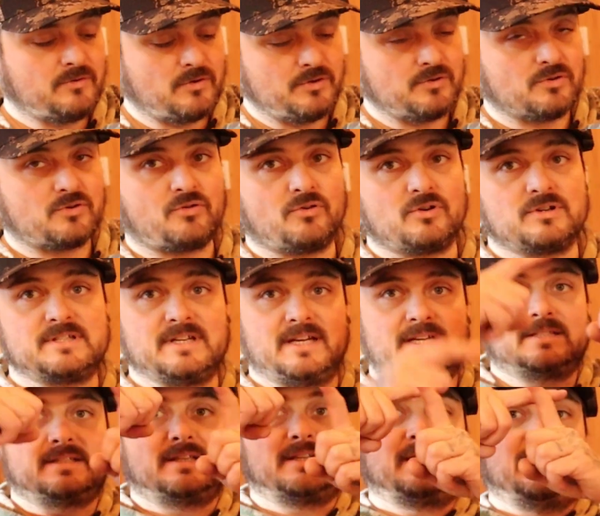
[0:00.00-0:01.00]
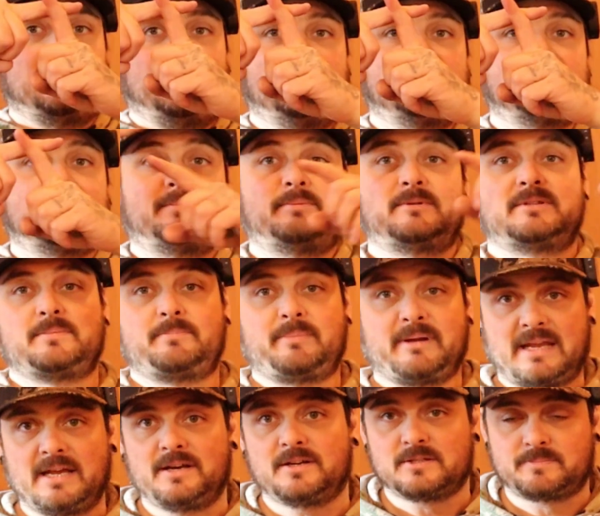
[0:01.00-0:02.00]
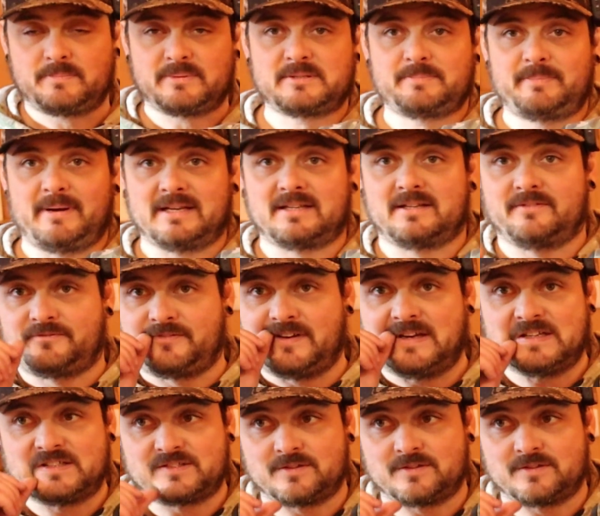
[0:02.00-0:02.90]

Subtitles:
you've got your crosshairs like this, it's a beginner's perspective thing.